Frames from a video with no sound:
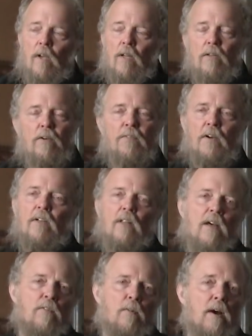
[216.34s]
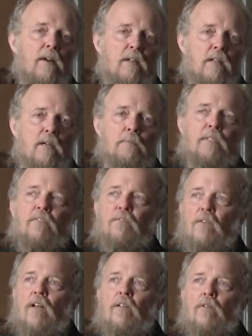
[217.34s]
You'll find a lot of riding clubs that
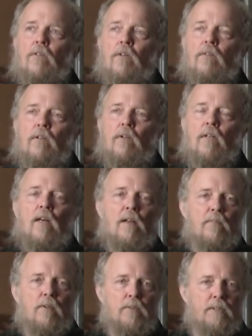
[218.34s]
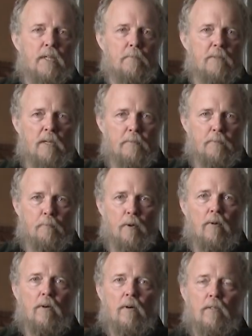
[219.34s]
follow a lot of those same types of
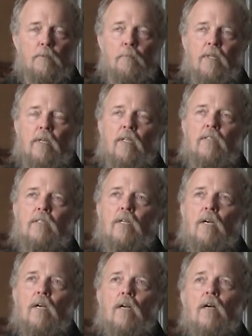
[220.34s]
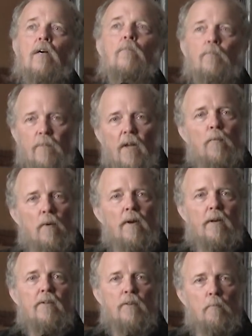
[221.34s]
protocols because they
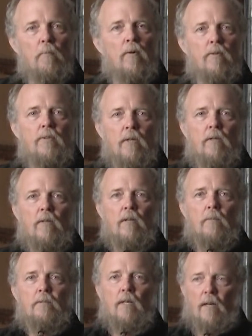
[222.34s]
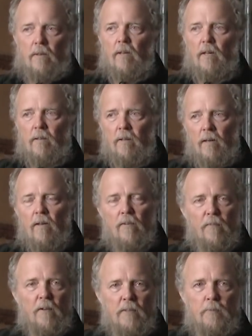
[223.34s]
run into the motorcycle clubs a lot. They
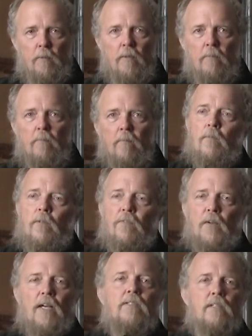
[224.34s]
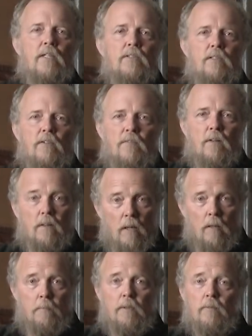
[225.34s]
interface with them. The fascination of
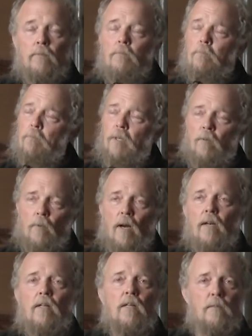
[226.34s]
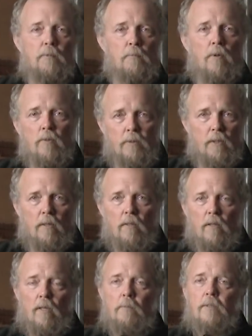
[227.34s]
clubs, be it riding clubs or motorcycle
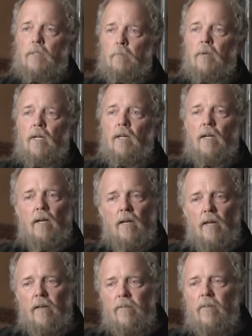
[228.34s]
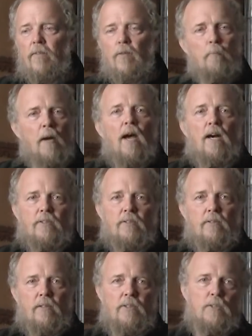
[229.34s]
clubs, to me, isn't the
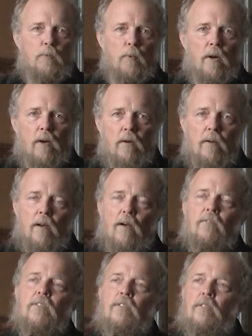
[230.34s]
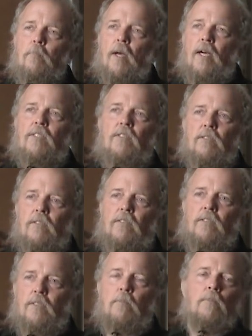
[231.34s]
patch that you wear. Obviously, the patch is a
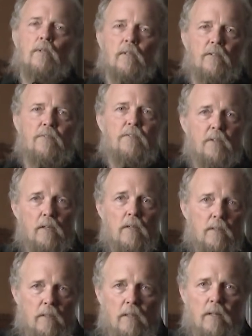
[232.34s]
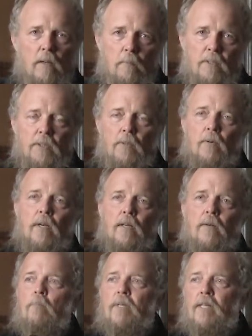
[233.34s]
symbol of the club that you're
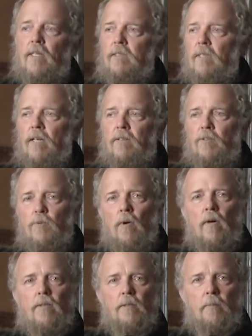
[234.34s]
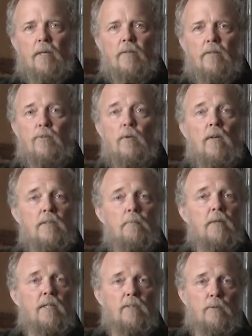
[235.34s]
in, but that's not the draw to me. The draw to
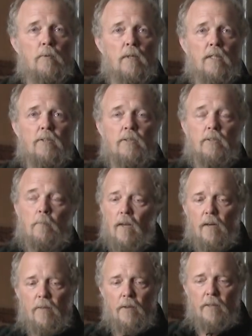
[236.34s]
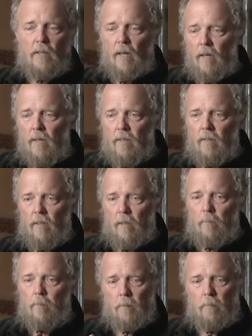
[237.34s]
me is the relationship. And I think that any
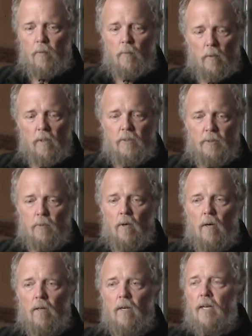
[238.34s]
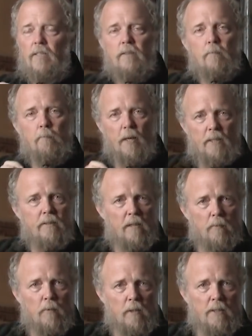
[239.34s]
club, to be really strong, is based
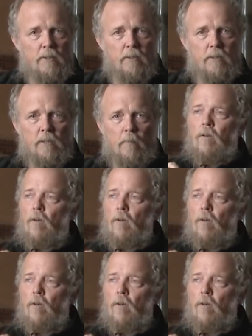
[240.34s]
on relationship.